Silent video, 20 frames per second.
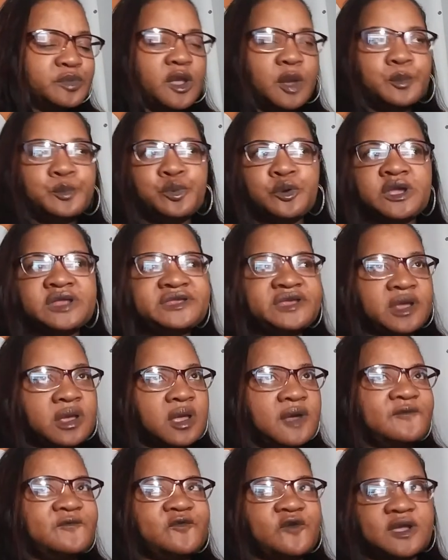Bridget
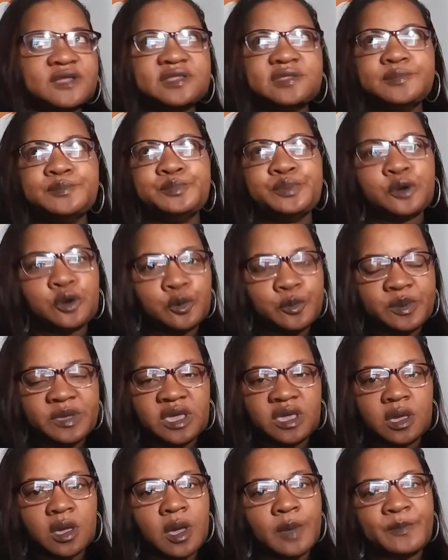confronts
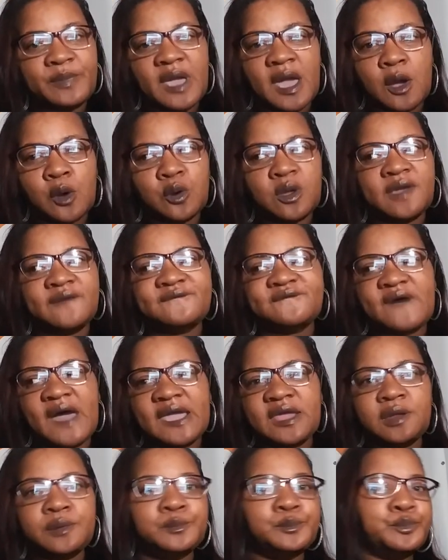Booby about
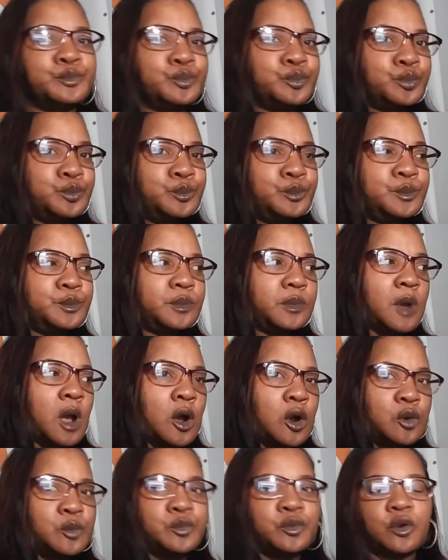inviting
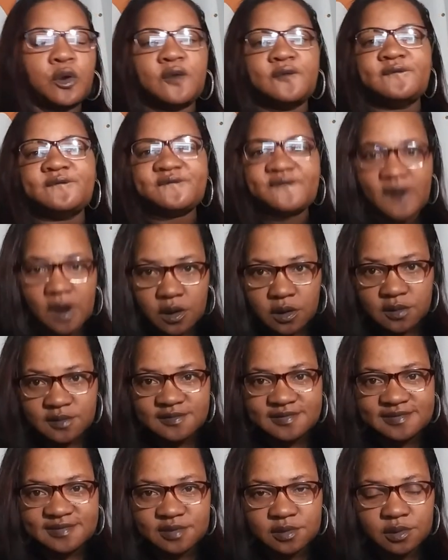homegirl
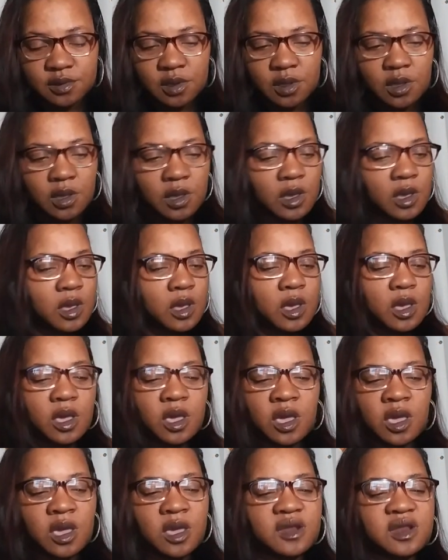first.
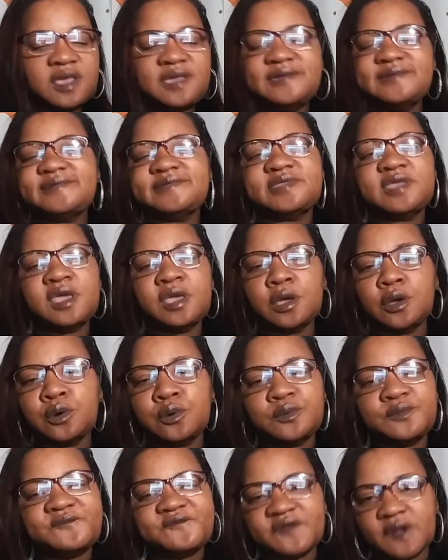And he
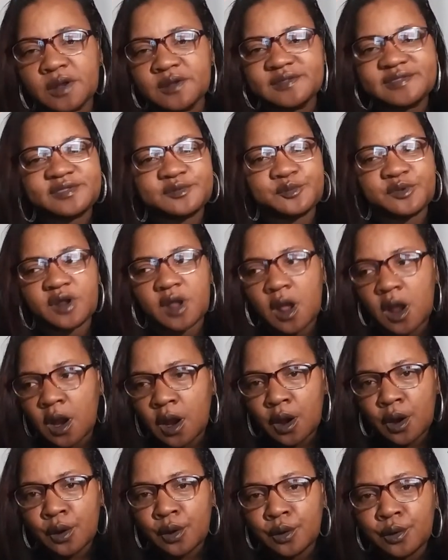still flirts with
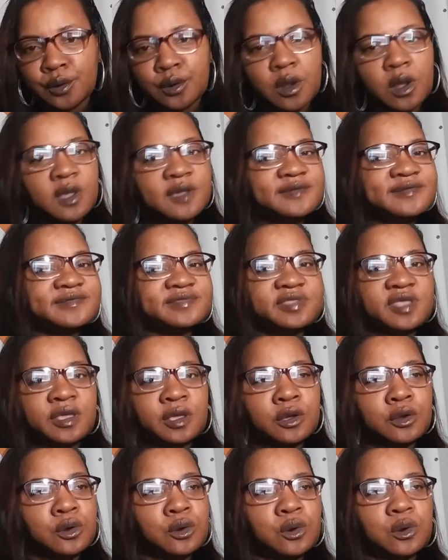her.
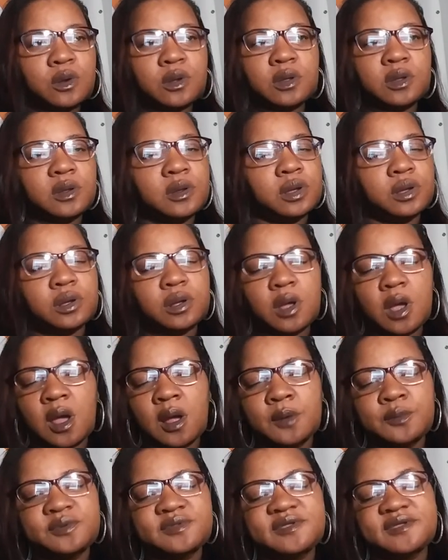
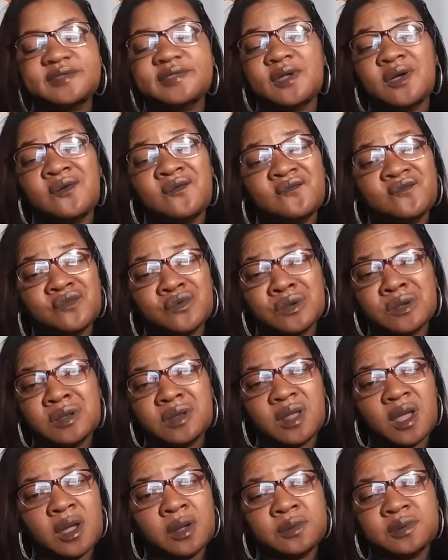I was just over
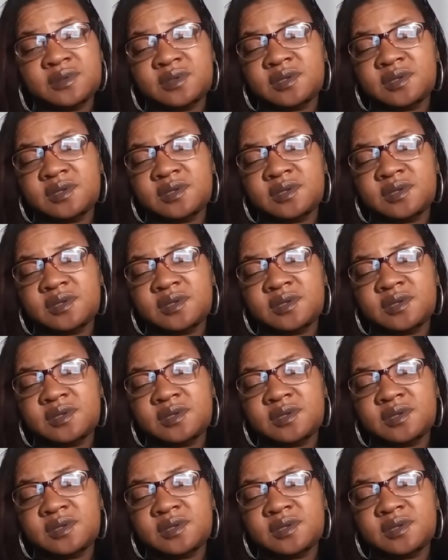it. I was